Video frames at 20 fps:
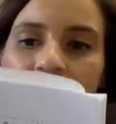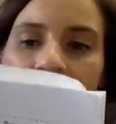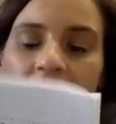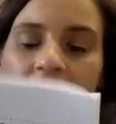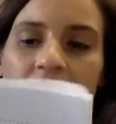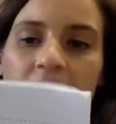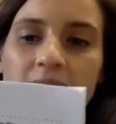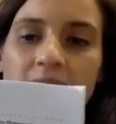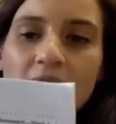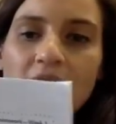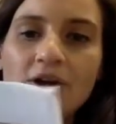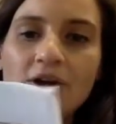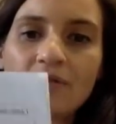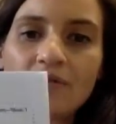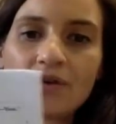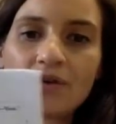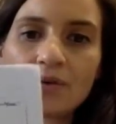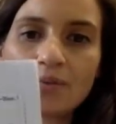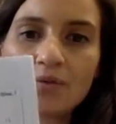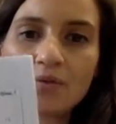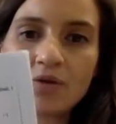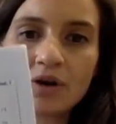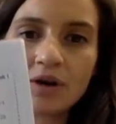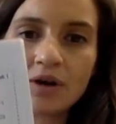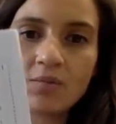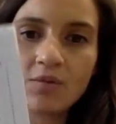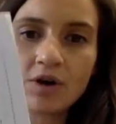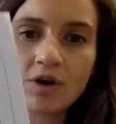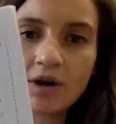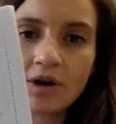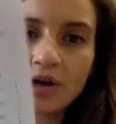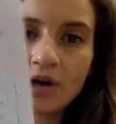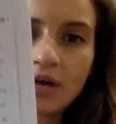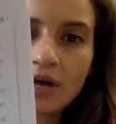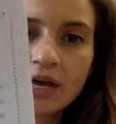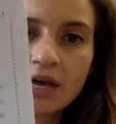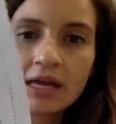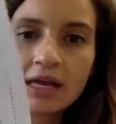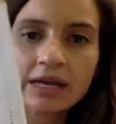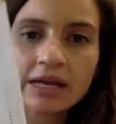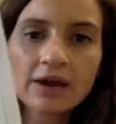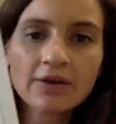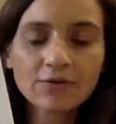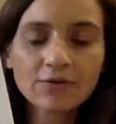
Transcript: This is part of your morning work. Now,